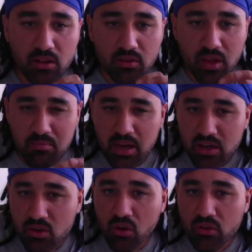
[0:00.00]
they may
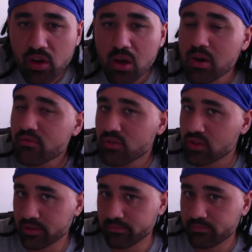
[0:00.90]
not know
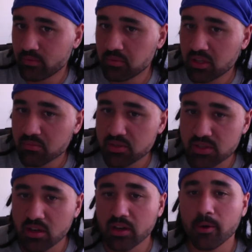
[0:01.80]
everything about the
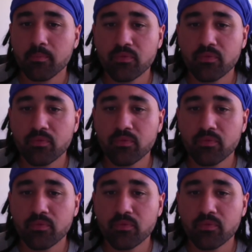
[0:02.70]
Messiah